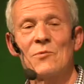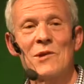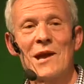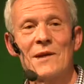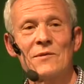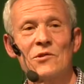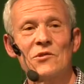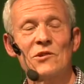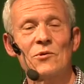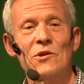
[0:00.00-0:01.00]
we had this
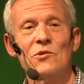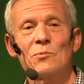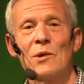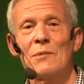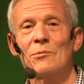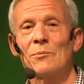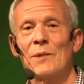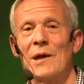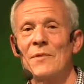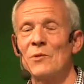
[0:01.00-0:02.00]
serious problem
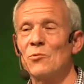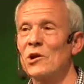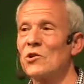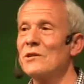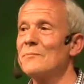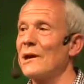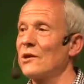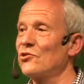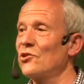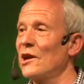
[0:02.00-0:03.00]
and that we could make a
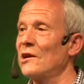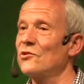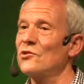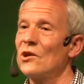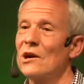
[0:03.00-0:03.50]
change.